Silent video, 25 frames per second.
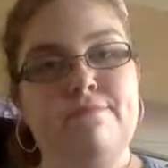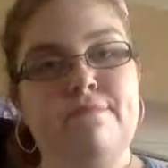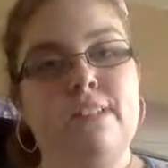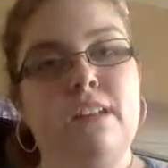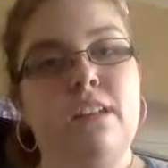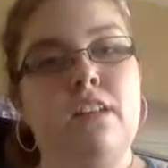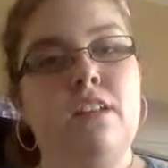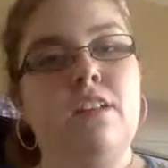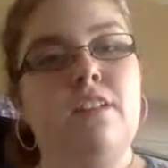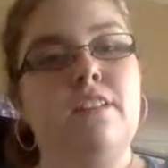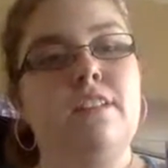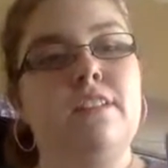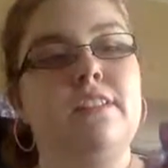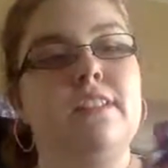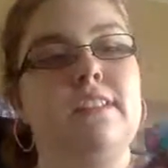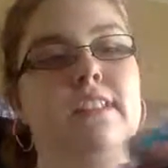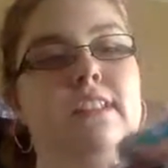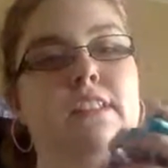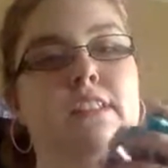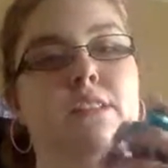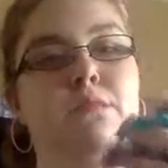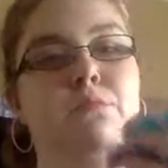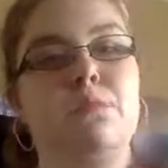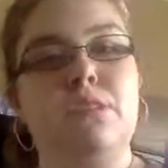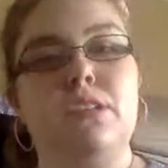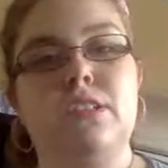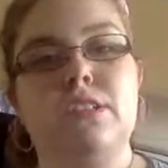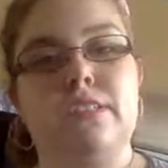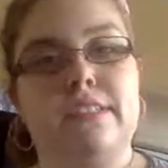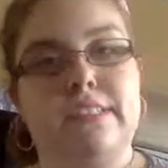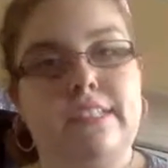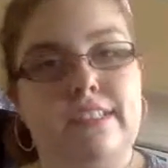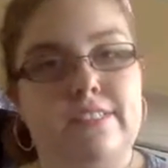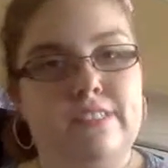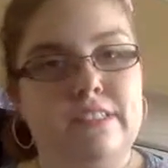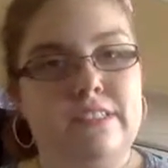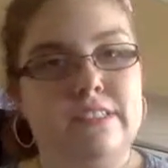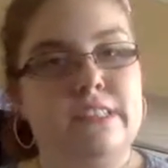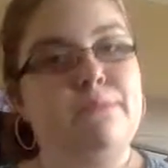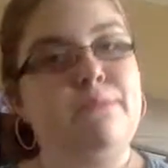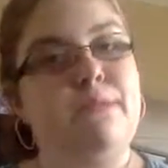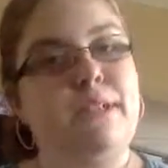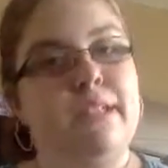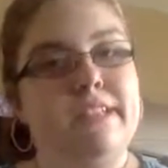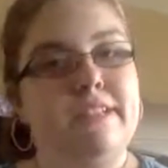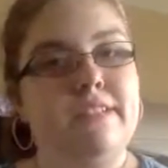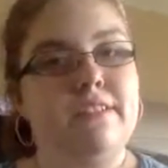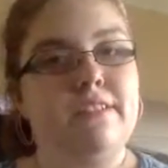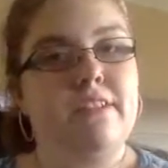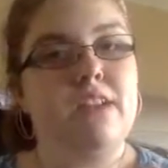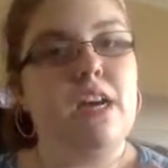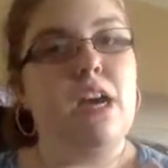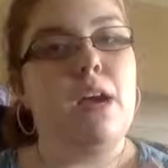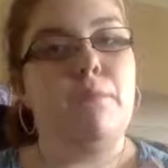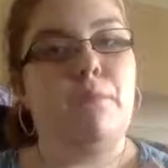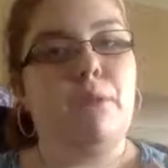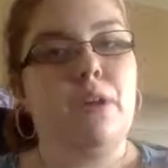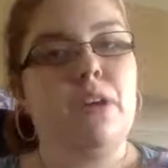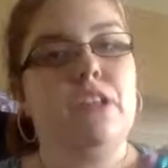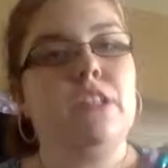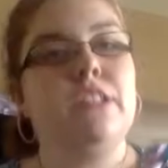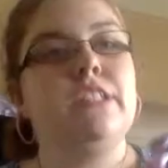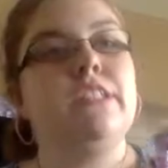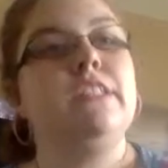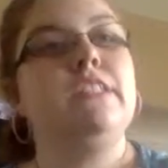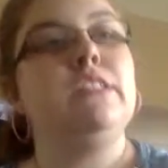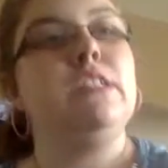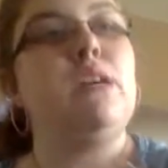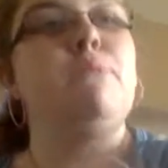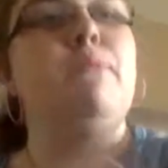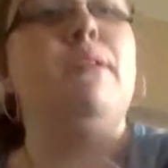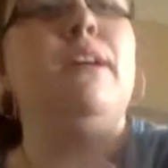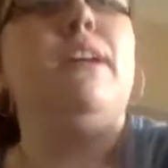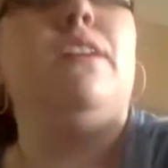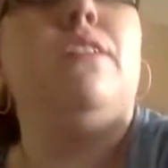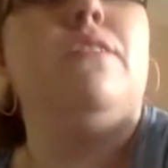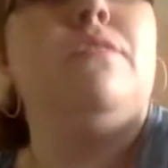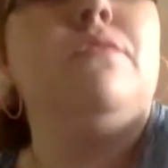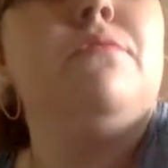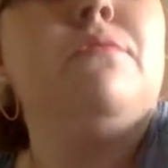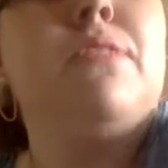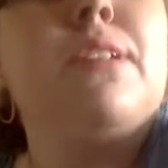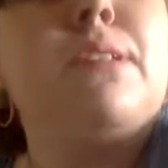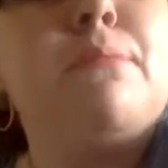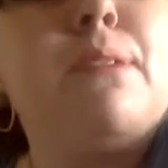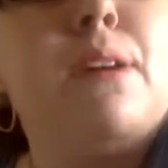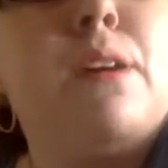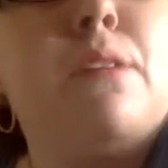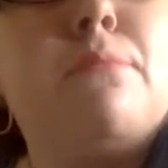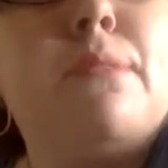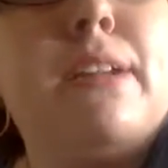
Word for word: They just weren't given to me. I purchased these on my own with my own money.